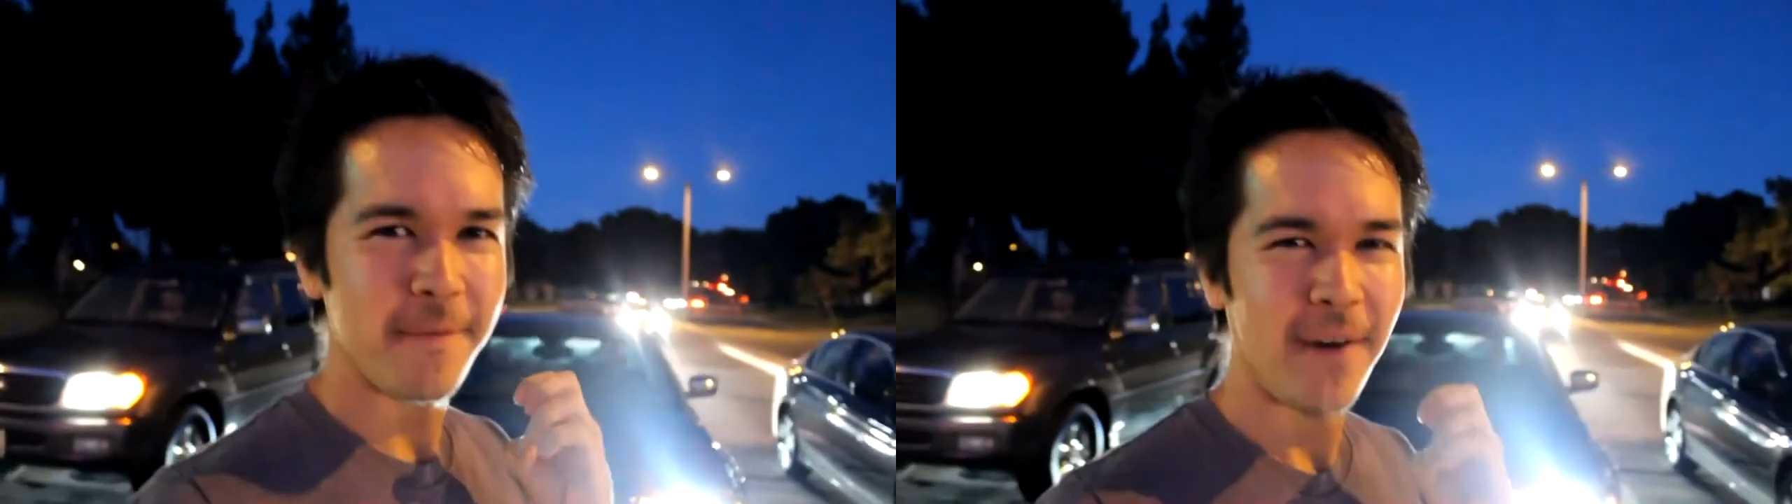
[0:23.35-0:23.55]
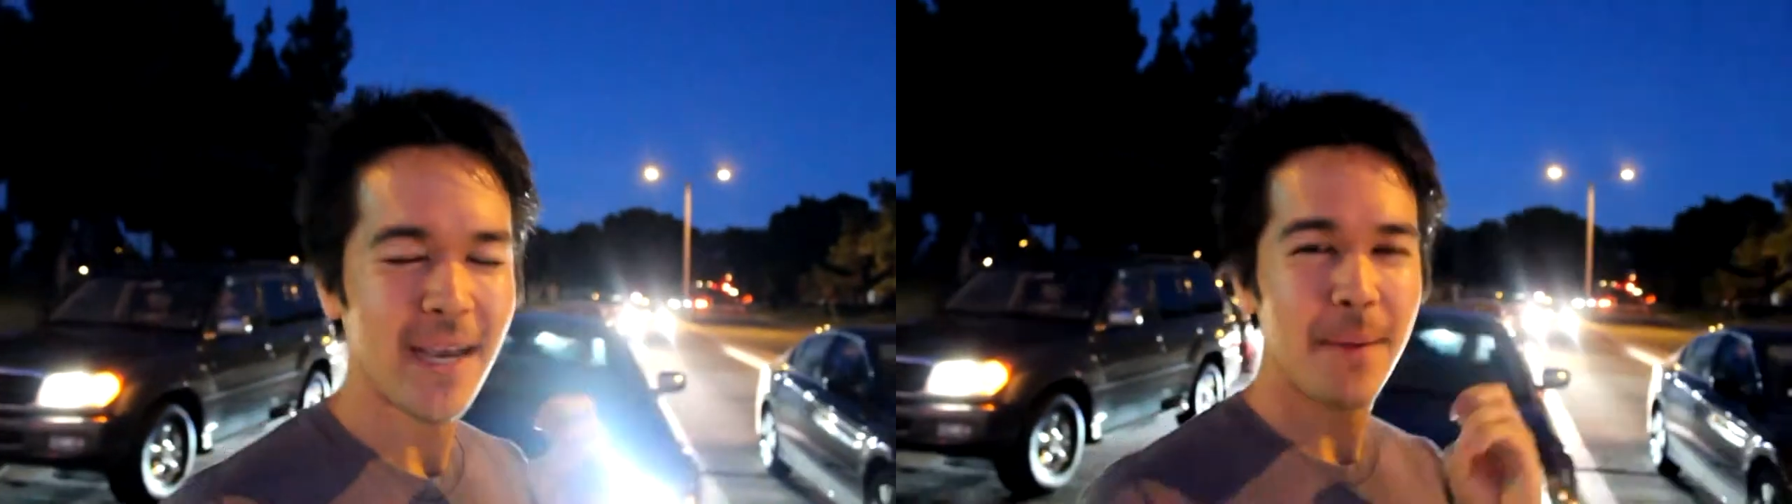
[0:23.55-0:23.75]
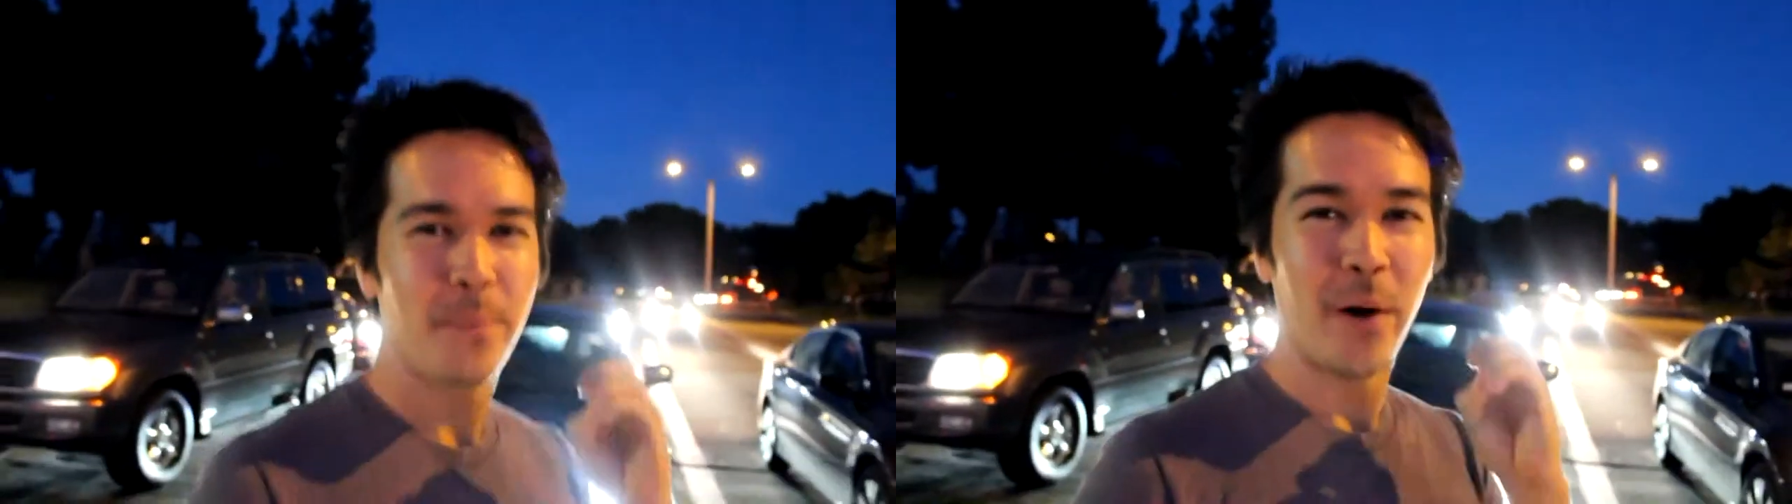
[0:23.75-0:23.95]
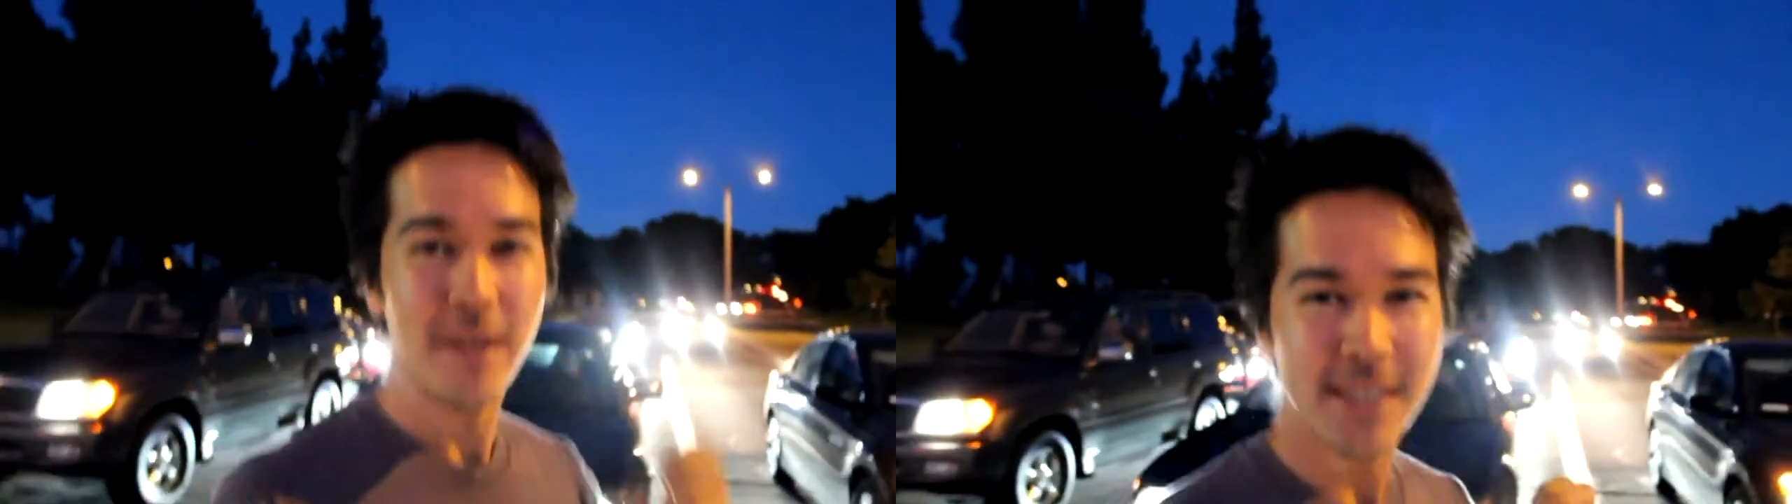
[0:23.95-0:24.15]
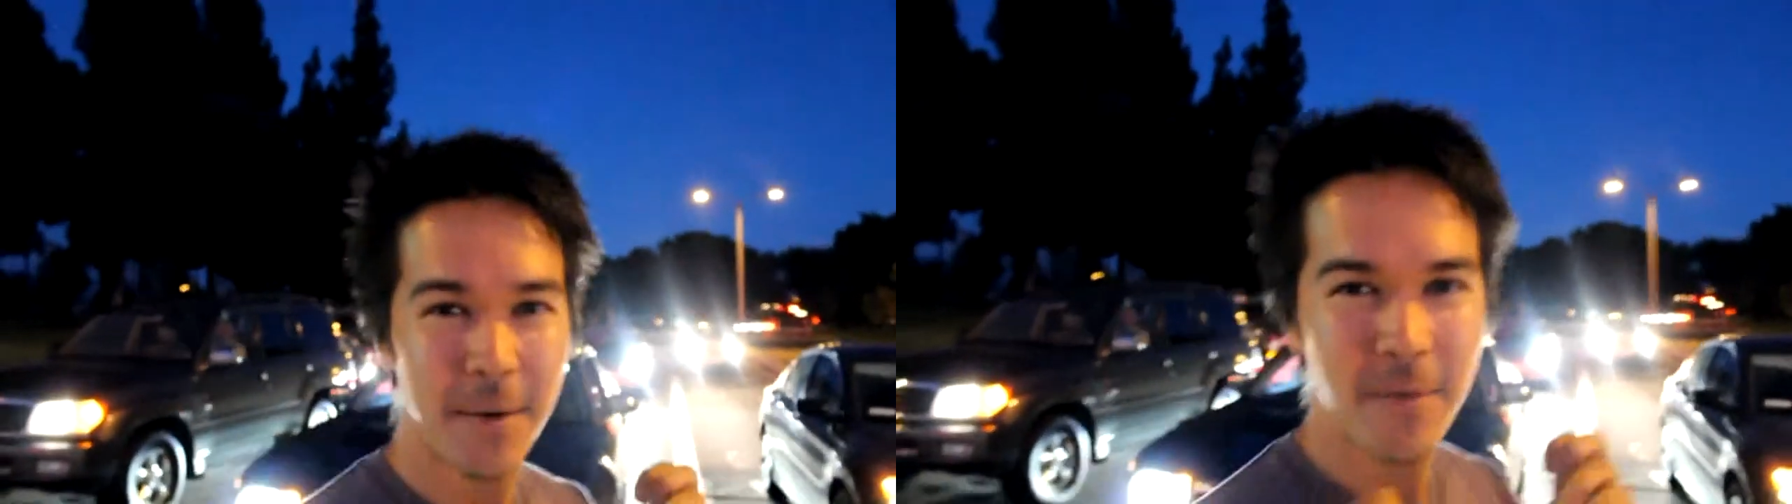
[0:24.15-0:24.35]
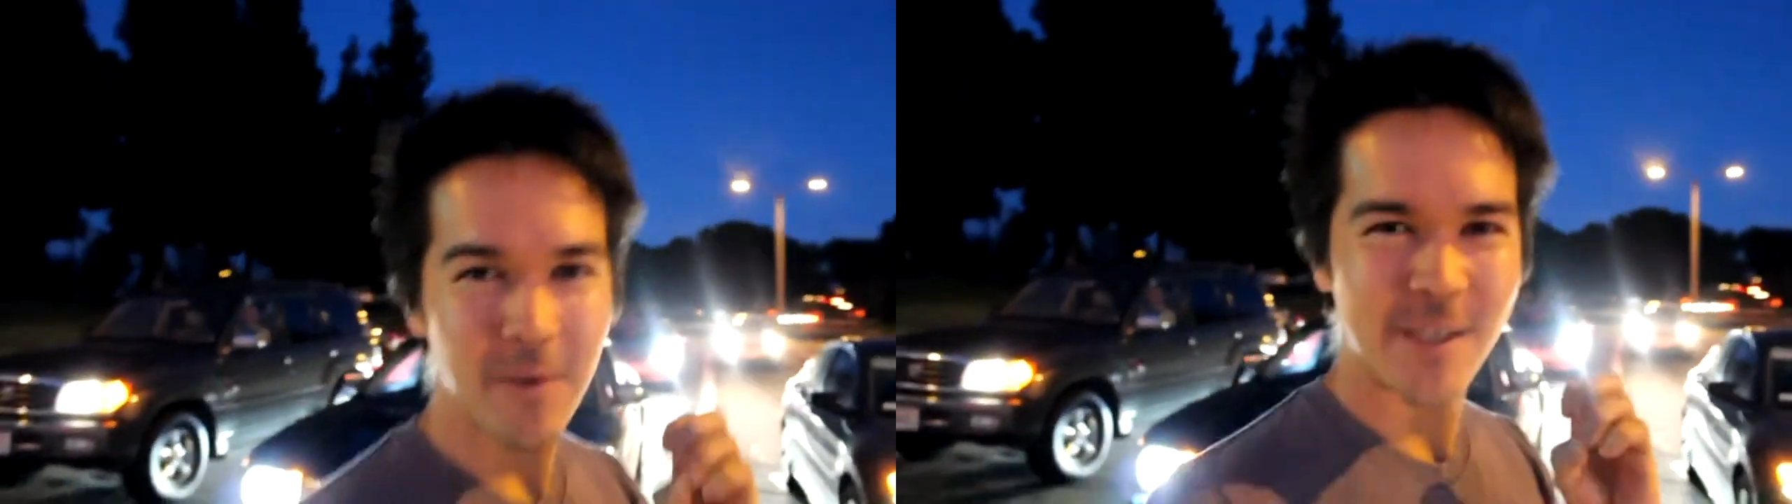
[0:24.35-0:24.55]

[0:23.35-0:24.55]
fucking put some of